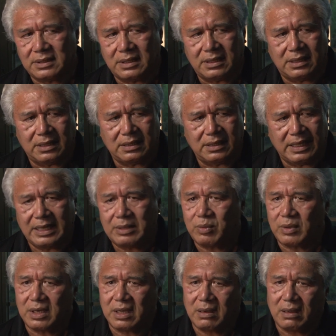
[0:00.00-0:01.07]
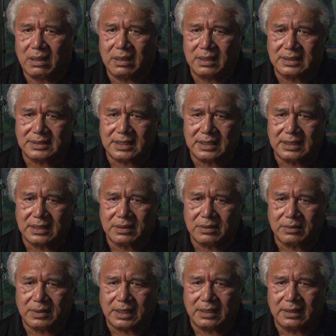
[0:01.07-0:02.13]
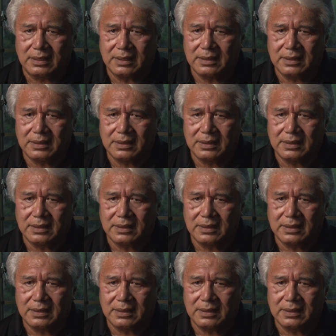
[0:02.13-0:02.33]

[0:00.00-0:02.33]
Edward Hall is another one.